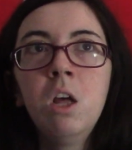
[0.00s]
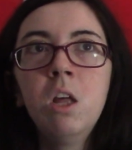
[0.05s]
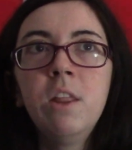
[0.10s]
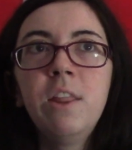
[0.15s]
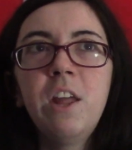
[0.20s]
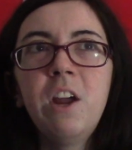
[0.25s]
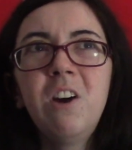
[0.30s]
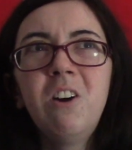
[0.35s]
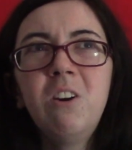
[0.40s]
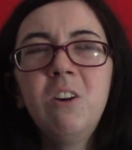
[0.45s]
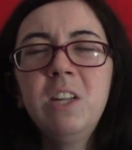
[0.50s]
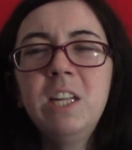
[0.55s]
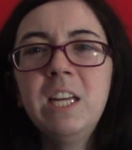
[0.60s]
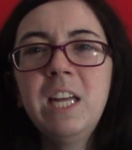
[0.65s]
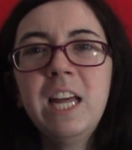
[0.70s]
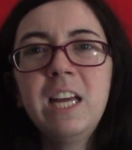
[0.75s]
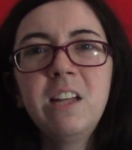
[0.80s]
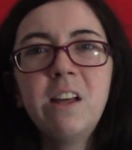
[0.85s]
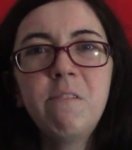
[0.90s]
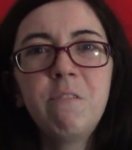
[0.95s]
they are only
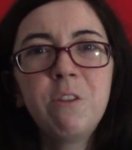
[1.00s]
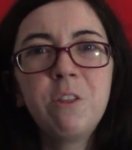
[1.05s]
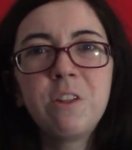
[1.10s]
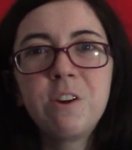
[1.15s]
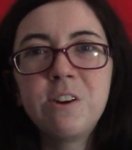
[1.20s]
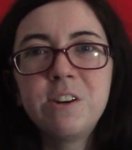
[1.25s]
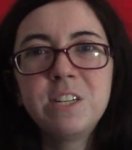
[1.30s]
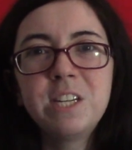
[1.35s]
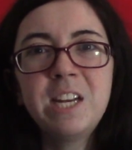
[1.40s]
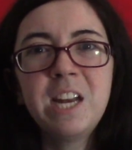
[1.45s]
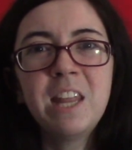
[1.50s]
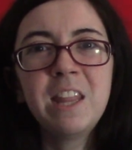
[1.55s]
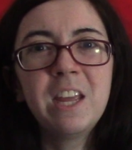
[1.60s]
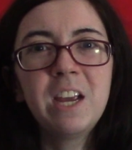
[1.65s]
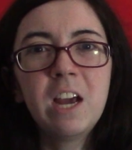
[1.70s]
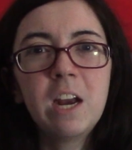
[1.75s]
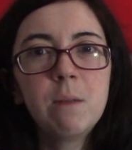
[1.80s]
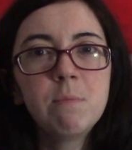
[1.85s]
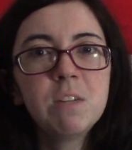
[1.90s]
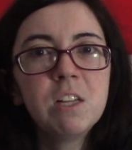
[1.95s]
like level 13 and they
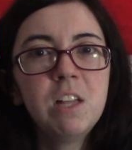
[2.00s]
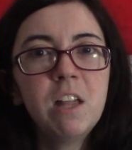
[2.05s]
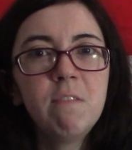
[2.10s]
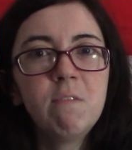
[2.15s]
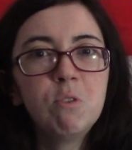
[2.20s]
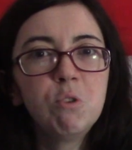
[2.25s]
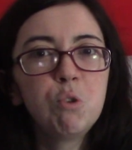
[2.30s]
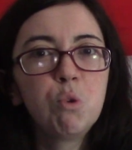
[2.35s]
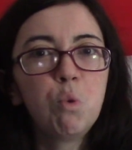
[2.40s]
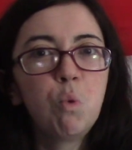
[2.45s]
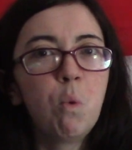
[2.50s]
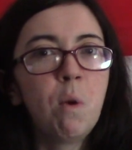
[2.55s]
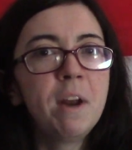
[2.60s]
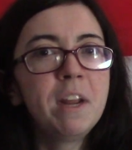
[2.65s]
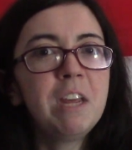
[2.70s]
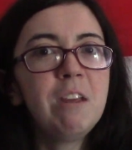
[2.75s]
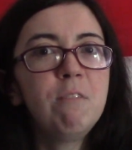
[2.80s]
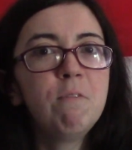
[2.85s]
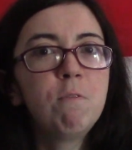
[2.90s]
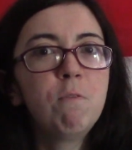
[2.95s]
got up to level
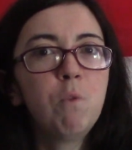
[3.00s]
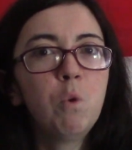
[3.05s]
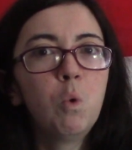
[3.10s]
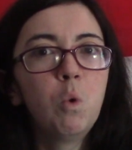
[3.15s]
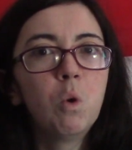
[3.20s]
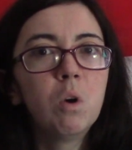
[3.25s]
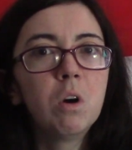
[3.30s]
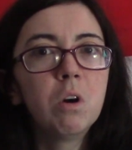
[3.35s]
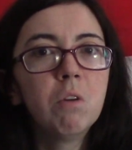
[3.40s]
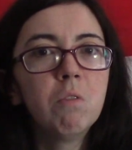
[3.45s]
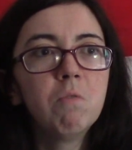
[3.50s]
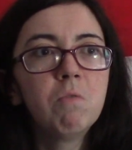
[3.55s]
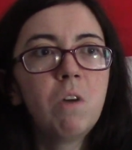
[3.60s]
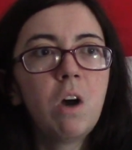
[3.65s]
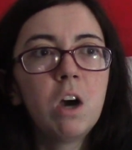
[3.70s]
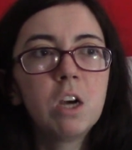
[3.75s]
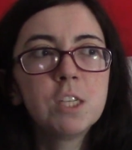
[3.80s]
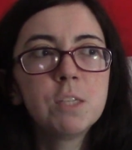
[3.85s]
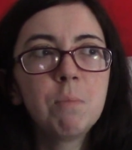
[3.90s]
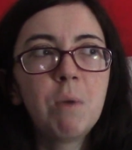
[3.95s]
24
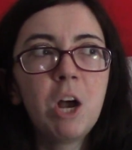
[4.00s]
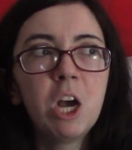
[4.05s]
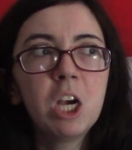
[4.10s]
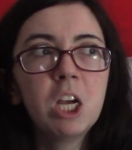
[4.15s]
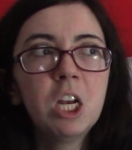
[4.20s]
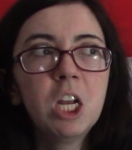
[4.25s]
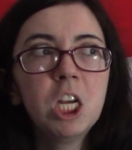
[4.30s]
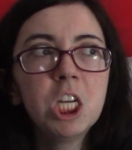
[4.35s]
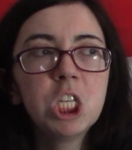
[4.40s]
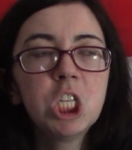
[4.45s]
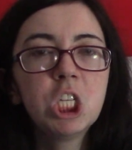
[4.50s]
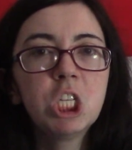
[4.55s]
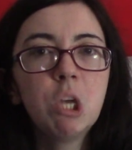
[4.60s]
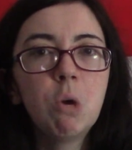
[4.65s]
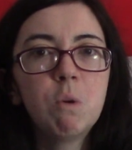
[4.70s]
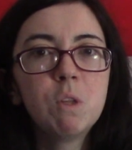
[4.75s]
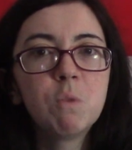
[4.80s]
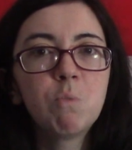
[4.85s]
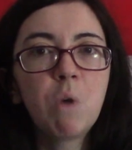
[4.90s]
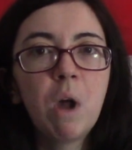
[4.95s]
Vox Machina,
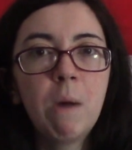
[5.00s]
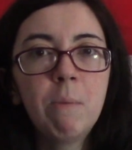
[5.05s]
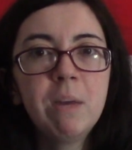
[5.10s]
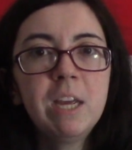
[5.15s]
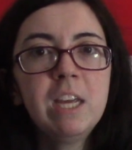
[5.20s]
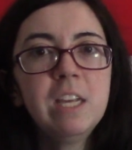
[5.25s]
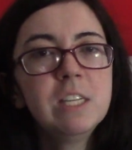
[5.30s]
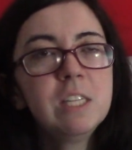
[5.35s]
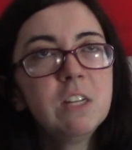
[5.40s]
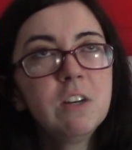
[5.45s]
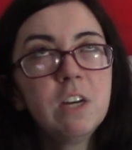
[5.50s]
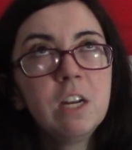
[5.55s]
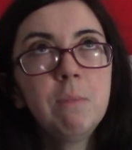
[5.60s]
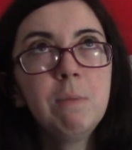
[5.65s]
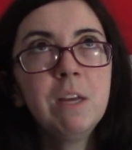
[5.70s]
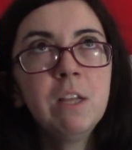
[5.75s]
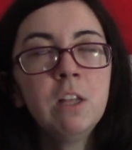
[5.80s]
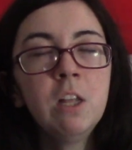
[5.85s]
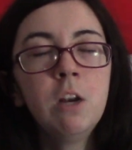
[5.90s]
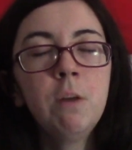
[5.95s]
so it's probably still going to
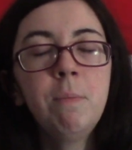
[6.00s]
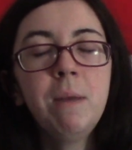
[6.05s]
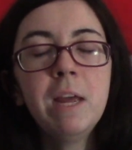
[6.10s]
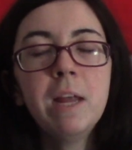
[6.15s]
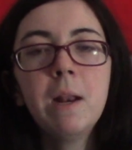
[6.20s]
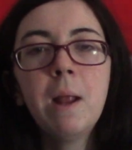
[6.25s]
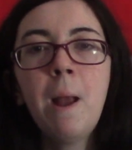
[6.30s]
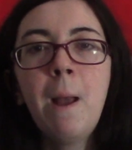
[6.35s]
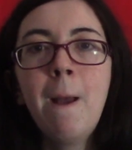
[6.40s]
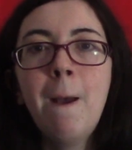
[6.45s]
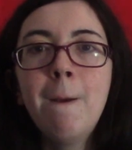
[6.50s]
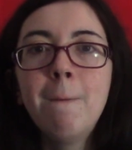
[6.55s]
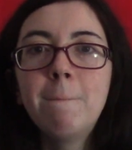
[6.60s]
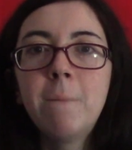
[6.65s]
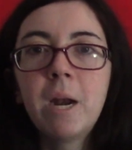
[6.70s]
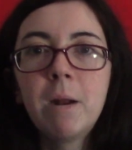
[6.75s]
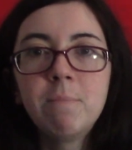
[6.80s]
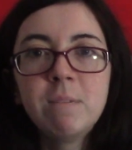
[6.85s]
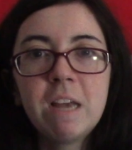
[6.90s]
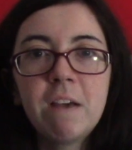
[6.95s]
be a little bit,
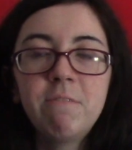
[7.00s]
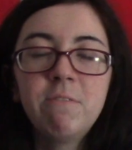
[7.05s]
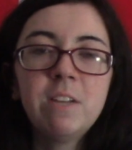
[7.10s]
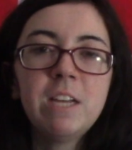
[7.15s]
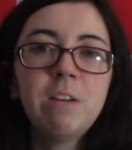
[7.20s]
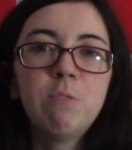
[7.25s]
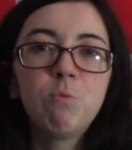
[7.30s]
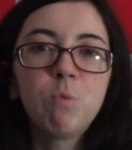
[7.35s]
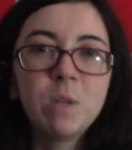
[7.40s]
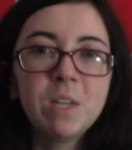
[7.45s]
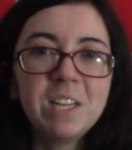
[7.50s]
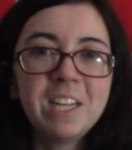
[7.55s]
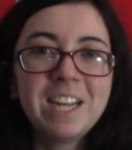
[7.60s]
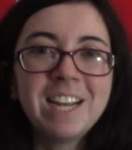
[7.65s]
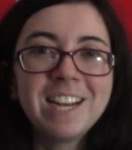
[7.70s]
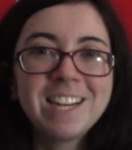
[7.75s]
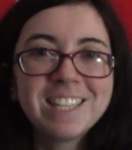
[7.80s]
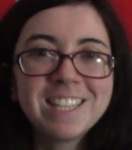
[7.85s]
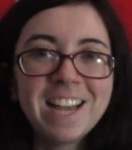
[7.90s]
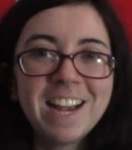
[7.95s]
but I'm definitely really
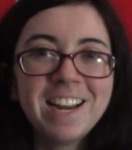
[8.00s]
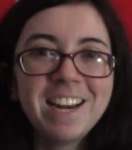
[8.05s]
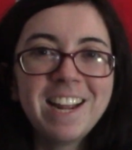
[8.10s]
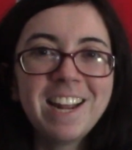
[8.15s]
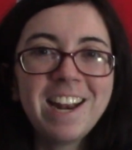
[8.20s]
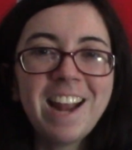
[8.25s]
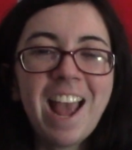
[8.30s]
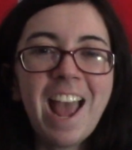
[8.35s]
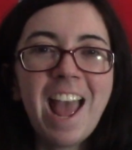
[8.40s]
excited.